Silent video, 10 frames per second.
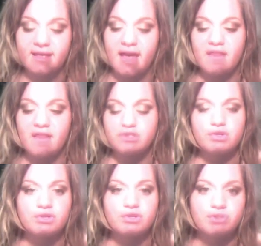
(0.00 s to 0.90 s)
And those are the
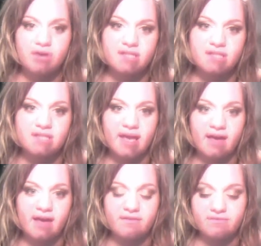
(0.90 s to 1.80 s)
only two classes I
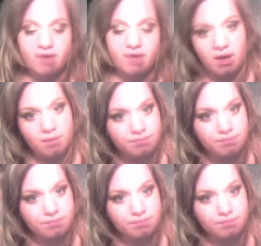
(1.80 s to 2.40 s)
have. Um,